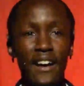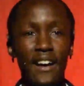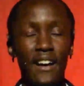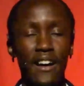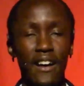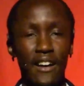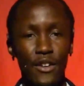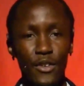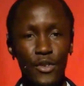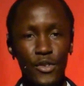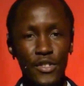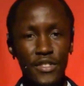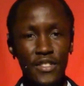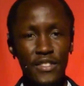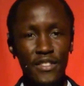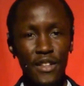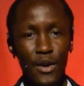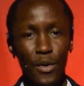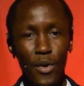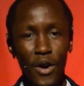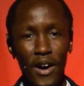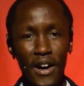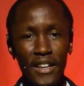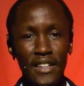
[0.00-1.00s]
across the
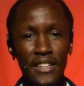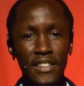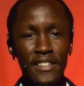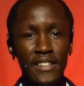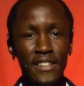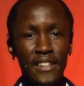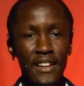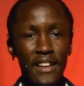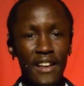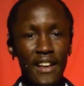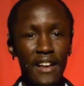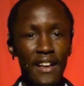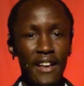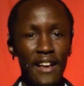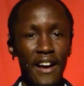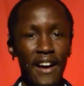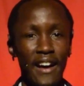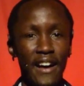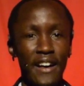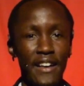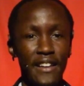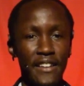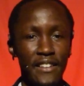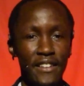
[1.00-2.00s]
world
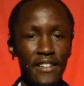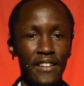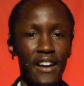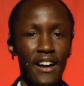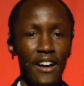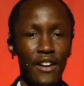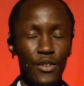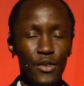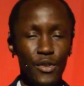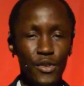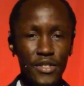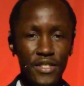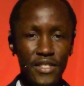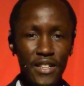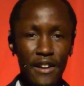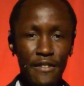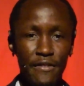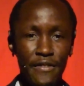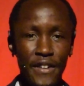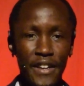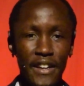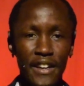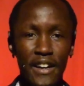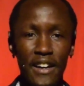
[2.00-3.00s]
and across
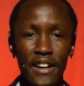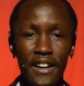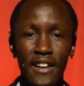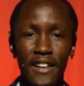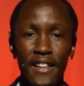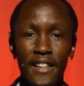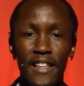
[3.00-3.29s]
Africa,